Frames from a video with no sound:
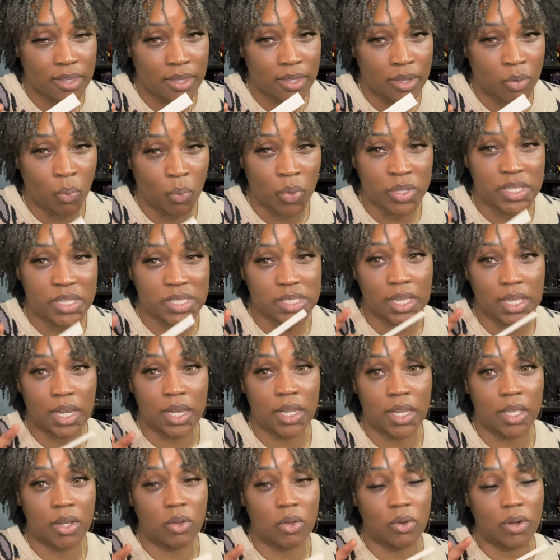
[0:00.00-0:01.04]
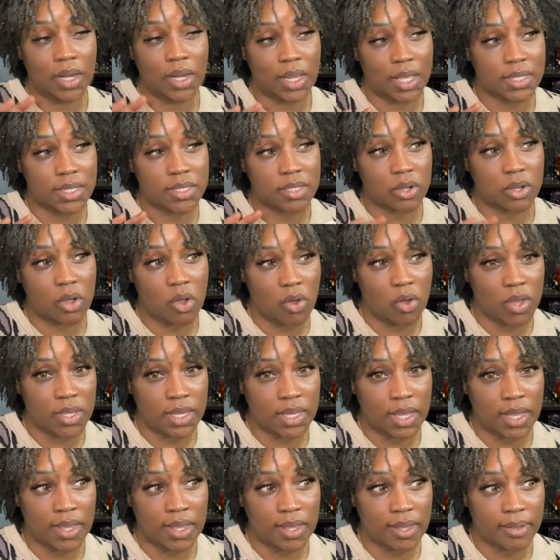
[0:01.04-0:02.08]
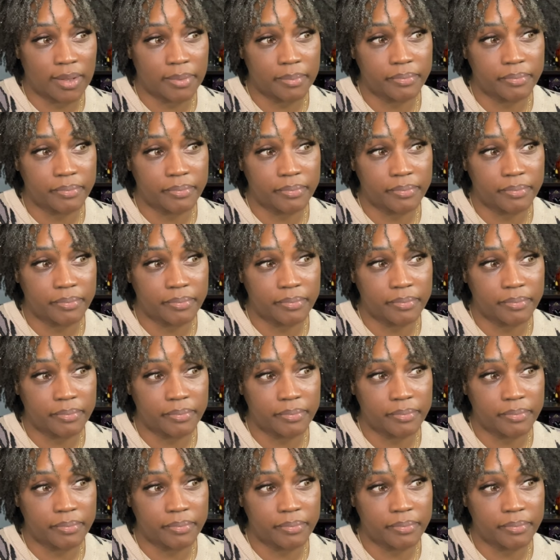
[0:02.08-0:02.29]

with just a little less cognac.